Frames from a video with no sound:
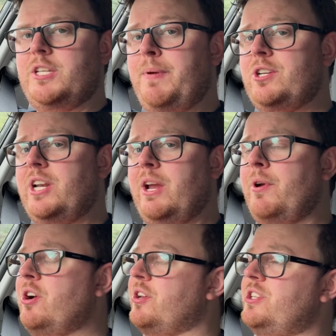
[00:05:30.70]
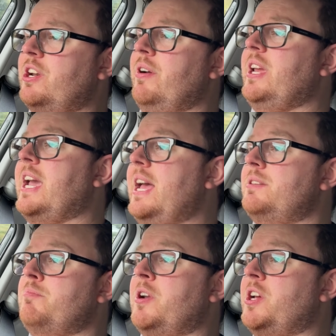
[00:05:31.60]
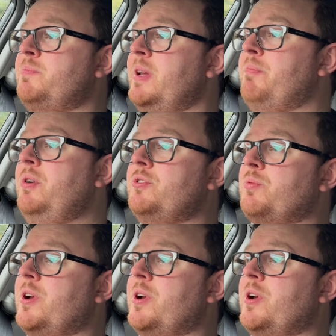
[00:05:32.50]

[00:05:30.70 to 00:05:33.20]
especially when you're considering you get a nice big boot,